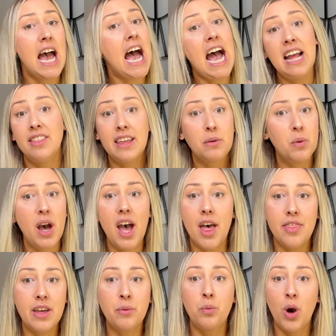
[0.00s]
and they
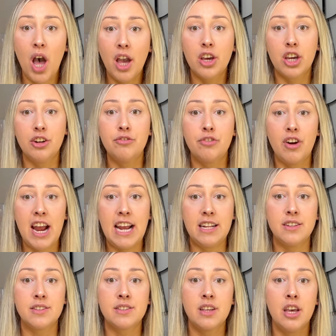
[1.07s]
were good
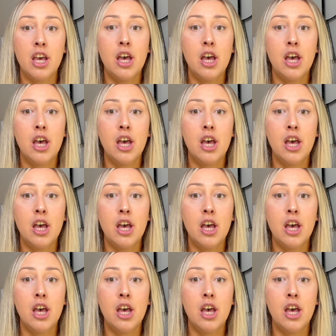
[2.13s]
friends,